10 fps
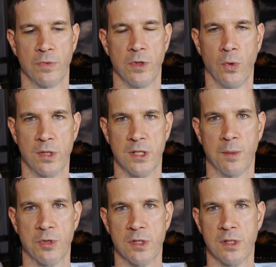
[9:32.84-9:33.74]
no
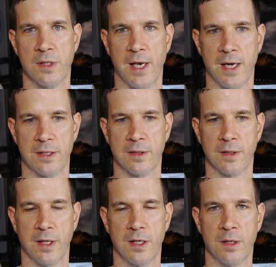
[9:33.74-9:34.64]
exceptions to that.
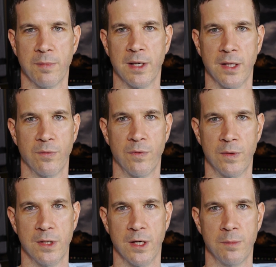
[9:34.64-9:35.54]
Get it in by
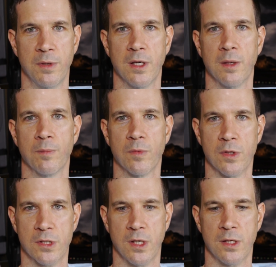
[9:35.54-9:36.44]
11:59 p.m.
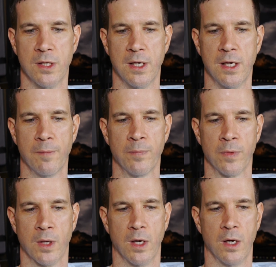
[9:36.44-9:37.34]
Sunday,
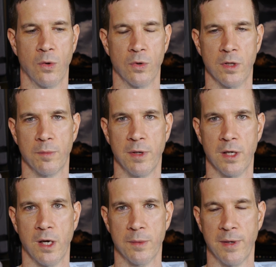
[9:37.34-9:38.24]
or there'll be an
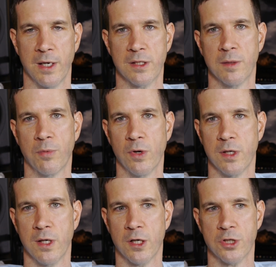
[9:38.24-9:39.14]
automatic 10-point
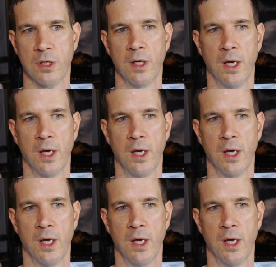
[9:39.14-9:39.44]
deduction.